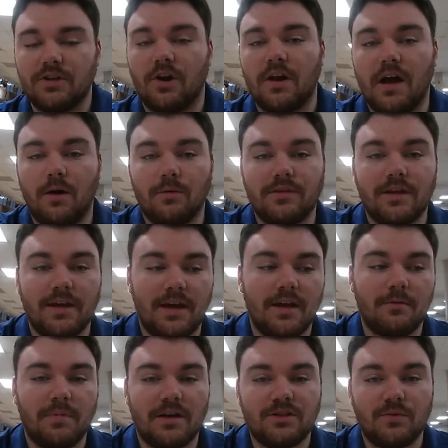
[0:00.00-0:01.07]
start out with the
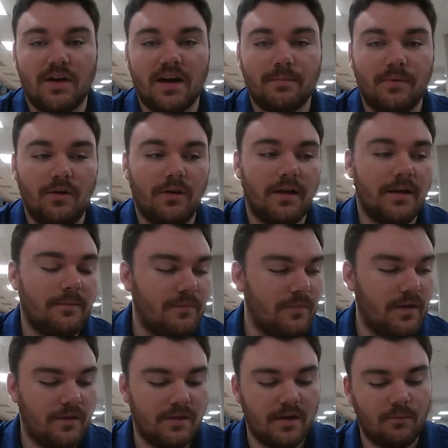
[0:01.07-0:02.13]
Geek by Swag Bowling,
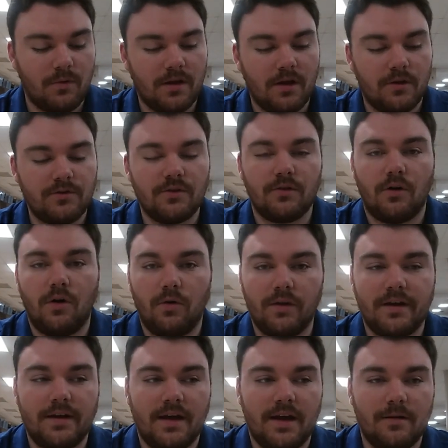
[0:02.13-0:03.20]
then we go to the
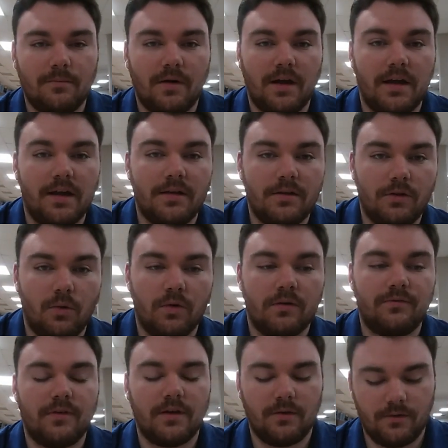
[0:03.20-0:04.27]
Holy Knight by
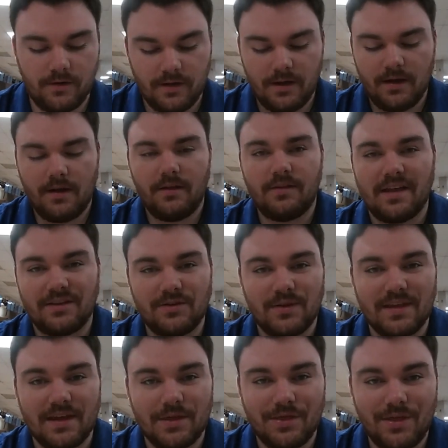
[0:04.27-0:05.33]
Floorfield, then to
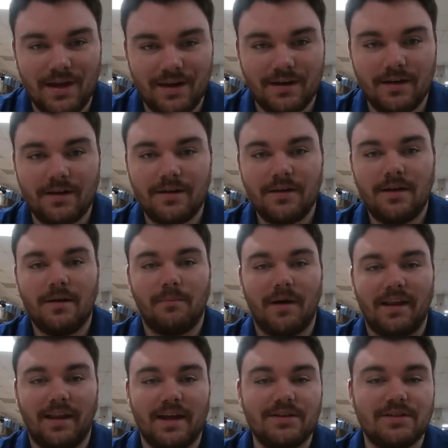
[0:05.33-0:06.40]
the Athena
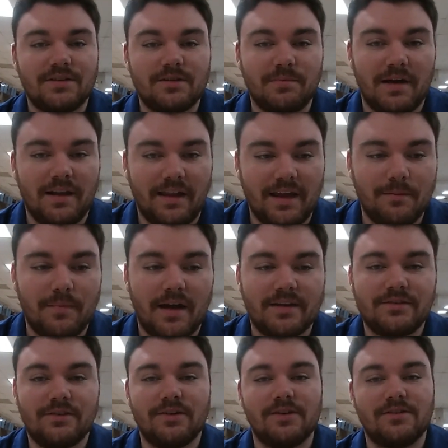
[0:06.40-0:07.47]
by Legends by Lane
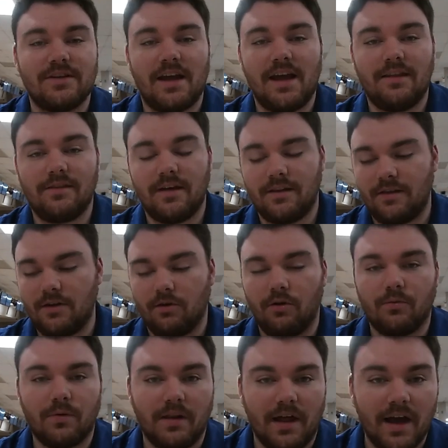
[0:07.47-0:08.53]
Masters, and then the
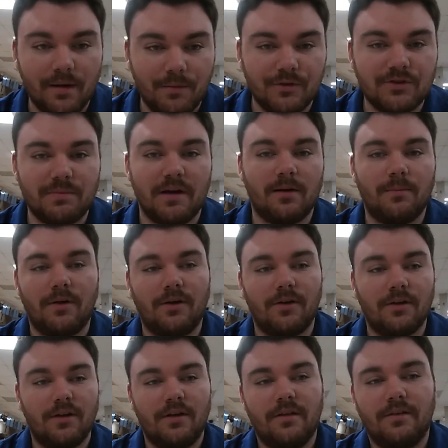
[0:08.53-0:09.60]
old reliable Spare
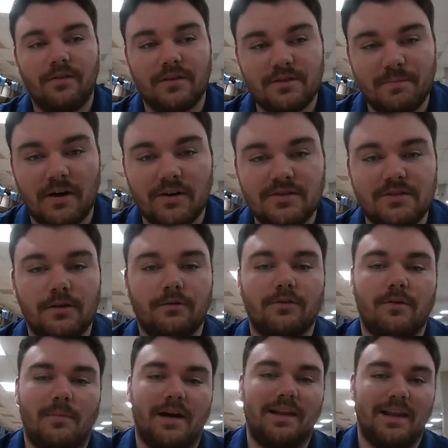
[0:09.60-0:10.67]
Ball, Spare
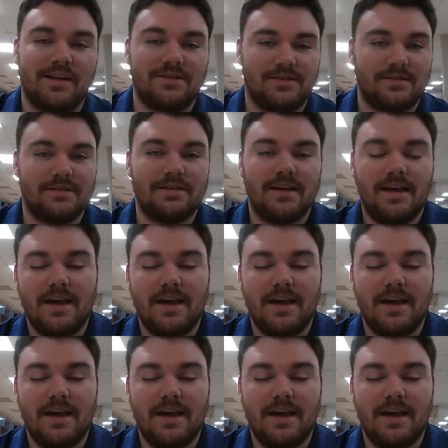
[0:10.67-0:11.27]
Silver by Legends.